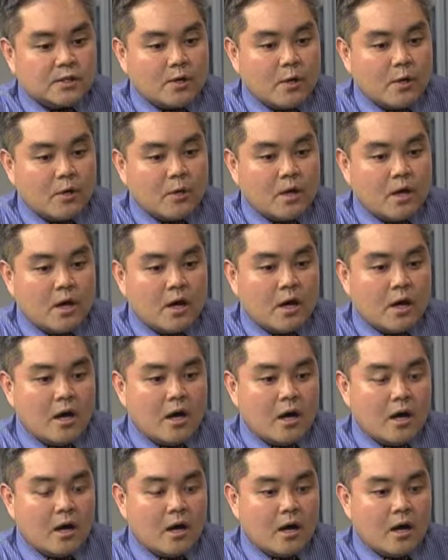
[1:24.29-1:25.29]
So
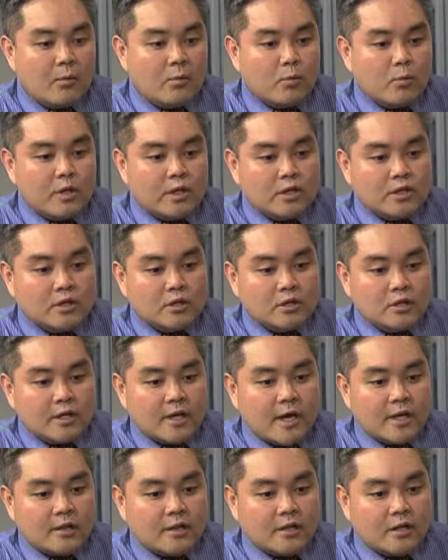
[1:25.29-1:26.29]
when you
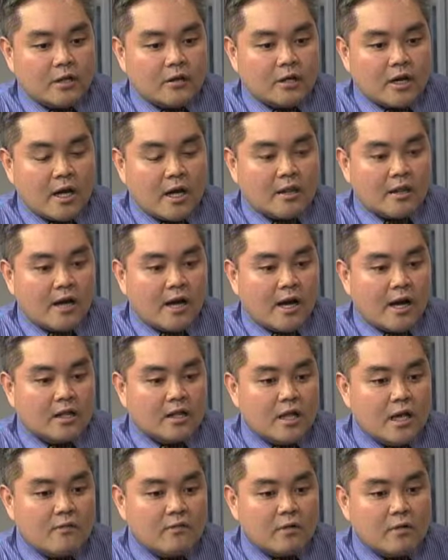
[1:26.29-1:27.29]
look at kind of the high
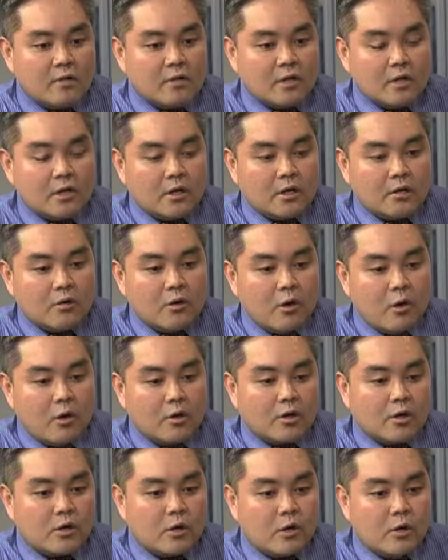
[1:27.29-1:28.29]
level,
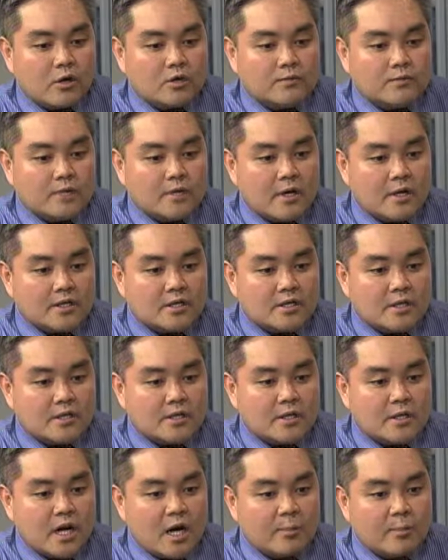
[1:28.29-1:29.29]
all the cost
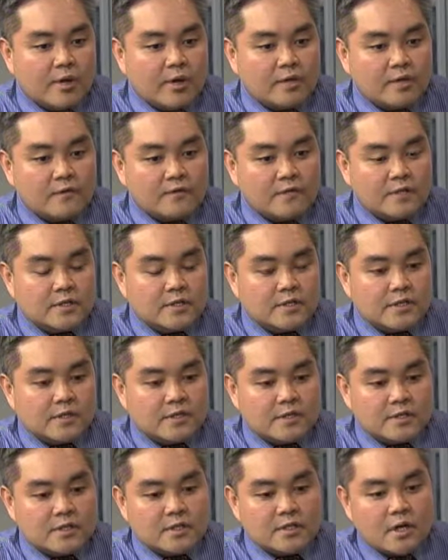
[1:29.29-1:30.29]
reductions and operating
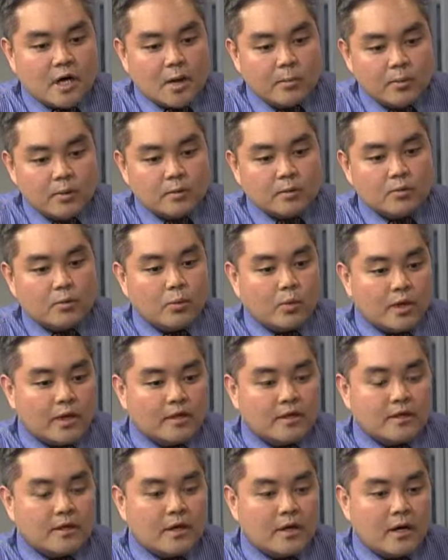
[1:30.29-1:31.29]
efficiencies coupled
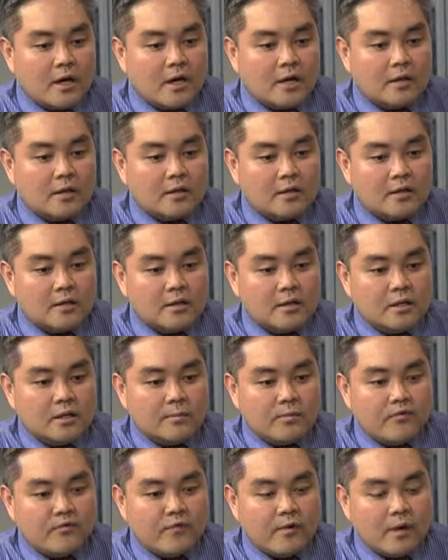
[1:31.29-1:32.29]
with
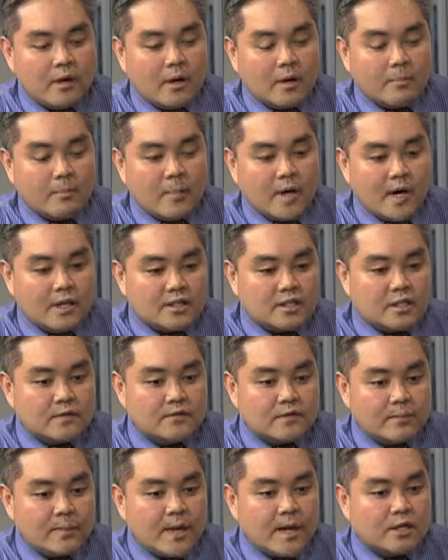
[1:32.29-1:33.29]

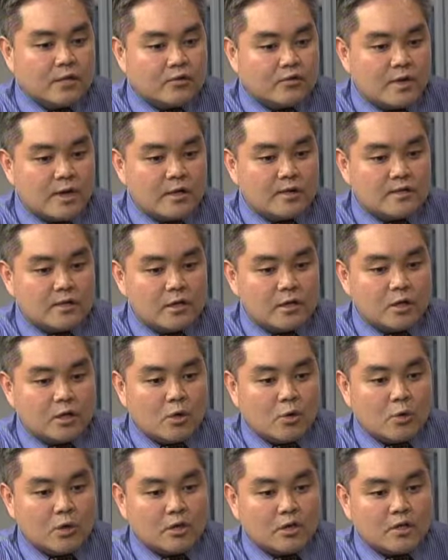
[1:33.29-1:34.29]
positive demand trends,
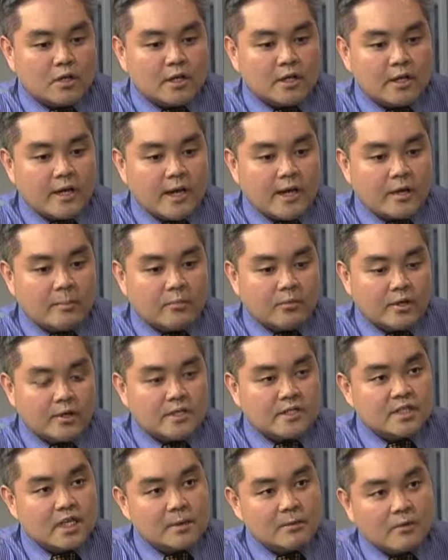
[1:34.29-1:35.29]
we're looking at a
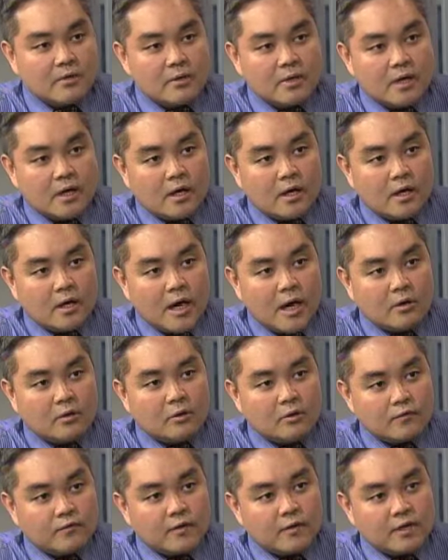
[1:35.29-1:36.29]
pretty stable
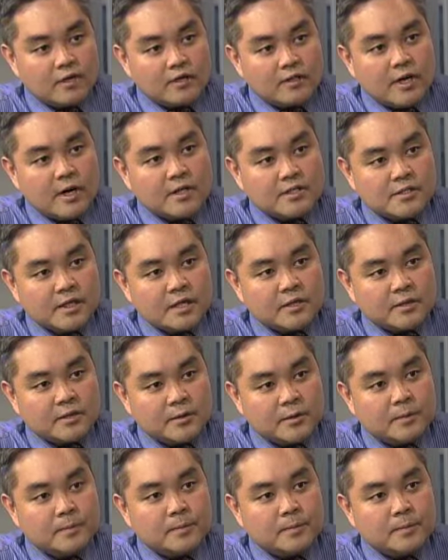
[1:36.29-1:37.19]
outlook for the entire sector.